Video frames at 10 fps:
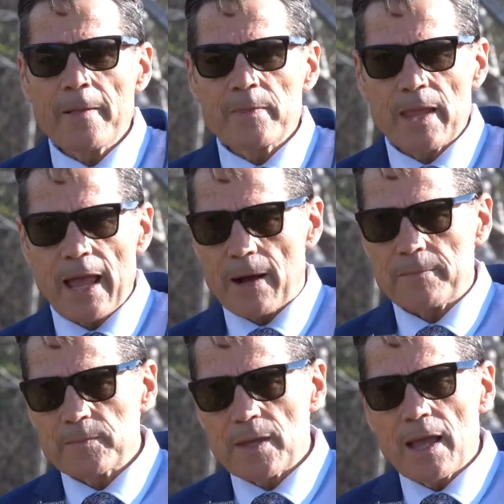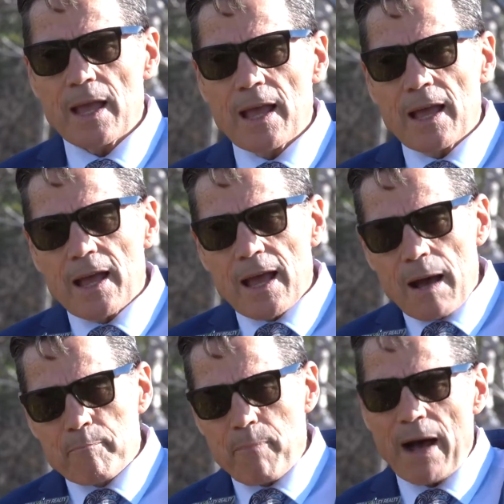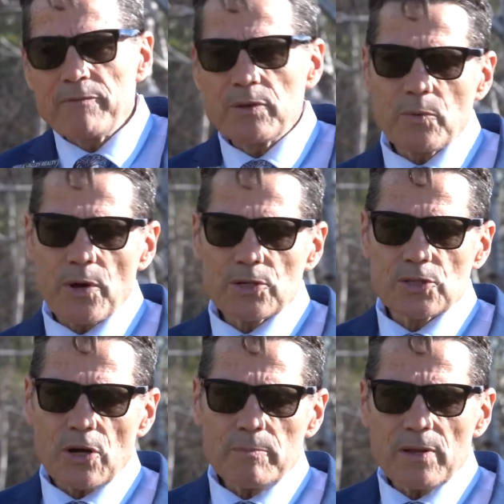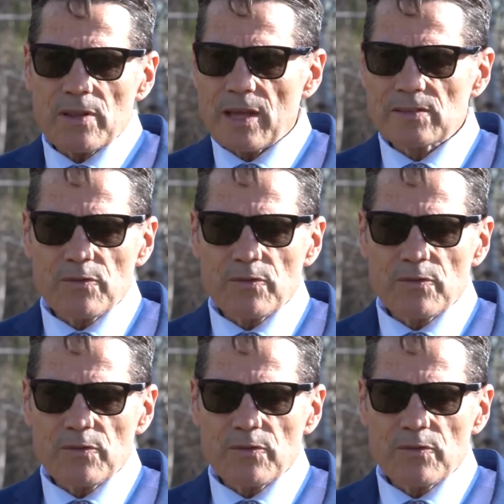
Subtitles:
Now, above the workshop, there's a